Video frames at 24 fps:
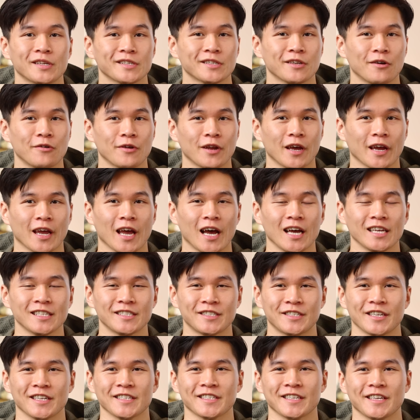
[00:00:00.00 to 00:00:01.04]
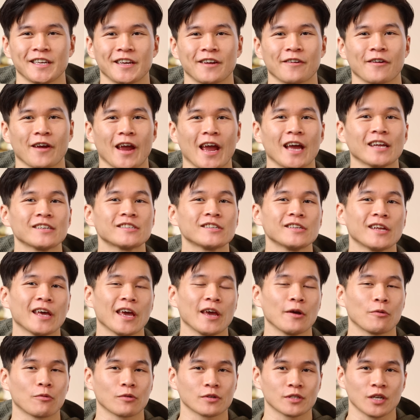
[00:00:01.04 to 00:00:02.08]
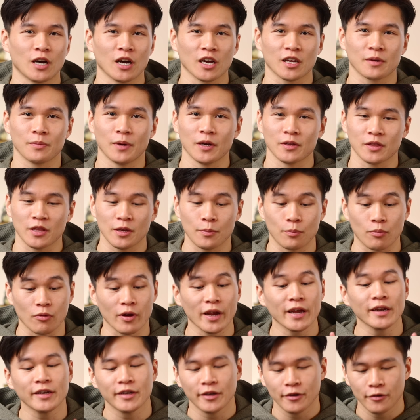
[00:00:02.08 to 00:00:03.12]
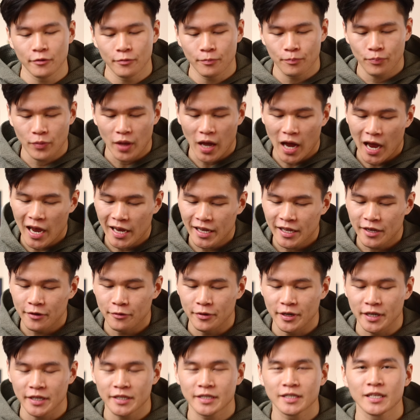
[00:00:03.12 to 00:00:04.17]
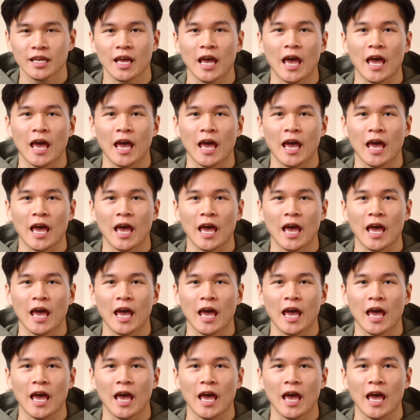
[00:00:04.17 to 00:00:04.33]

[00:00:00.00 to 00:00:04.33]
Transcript: is going on, guys? Jesse here, and today we're talking about the brand new IQUNIX